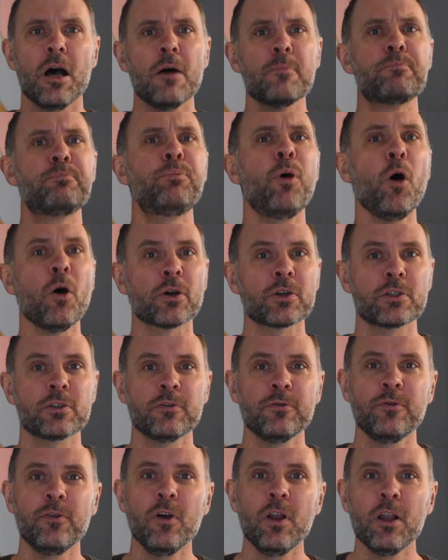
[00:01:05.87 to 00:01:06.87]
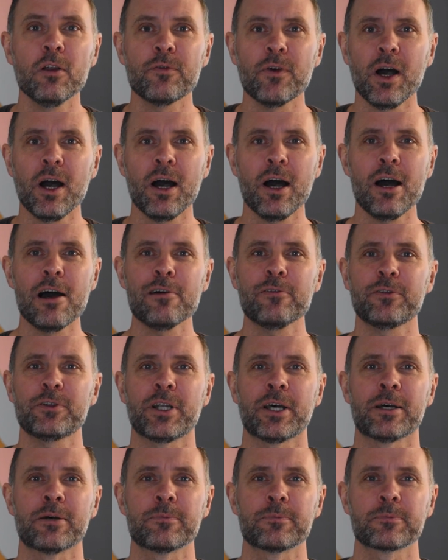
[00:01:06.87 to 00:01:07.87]
a box full of
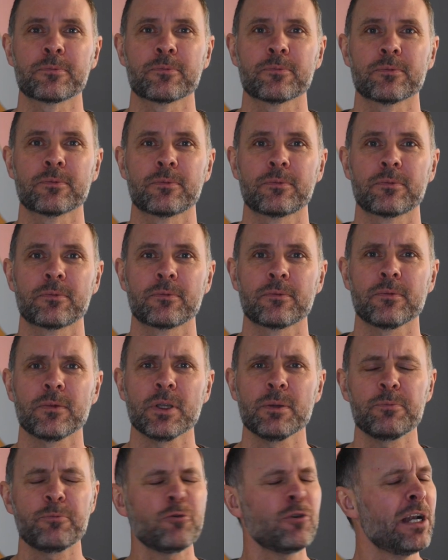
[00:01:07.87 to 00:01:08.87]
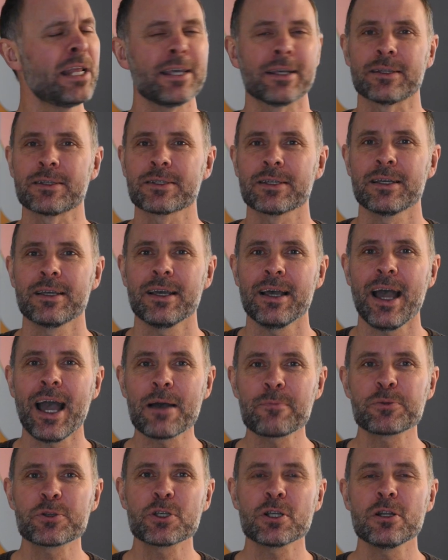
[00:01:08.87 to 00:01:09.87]
after. Brilliant,
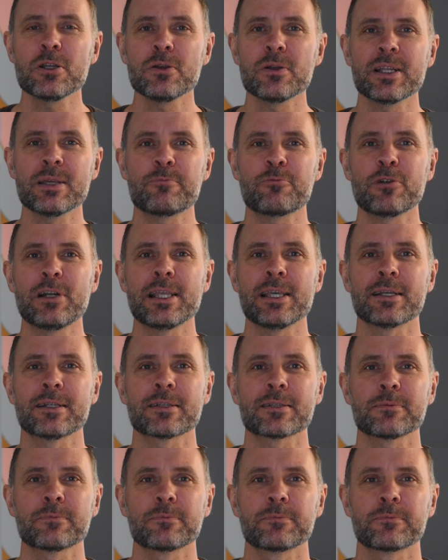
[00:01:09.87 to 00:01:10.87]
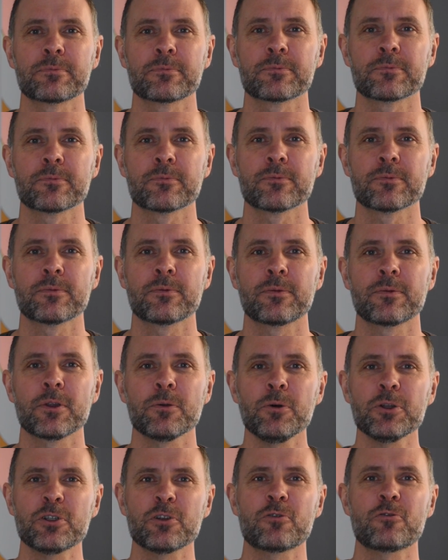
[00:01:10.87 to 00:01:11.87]
absolutely brilliant.
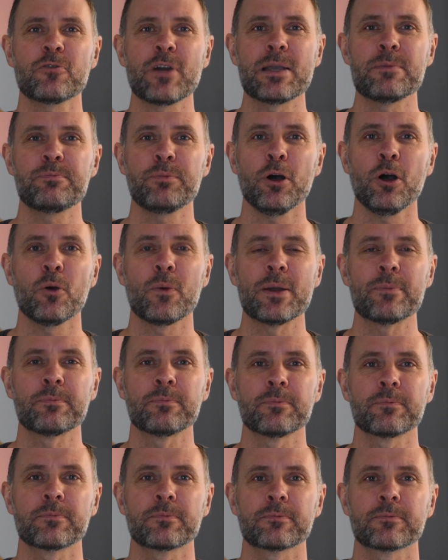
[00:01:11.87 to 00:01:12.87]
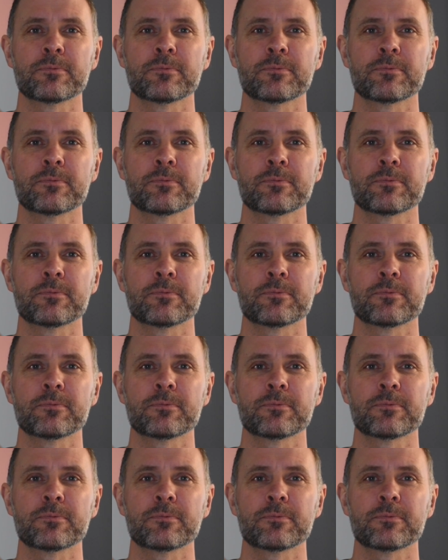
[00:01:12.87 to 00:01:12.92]
What a great poem.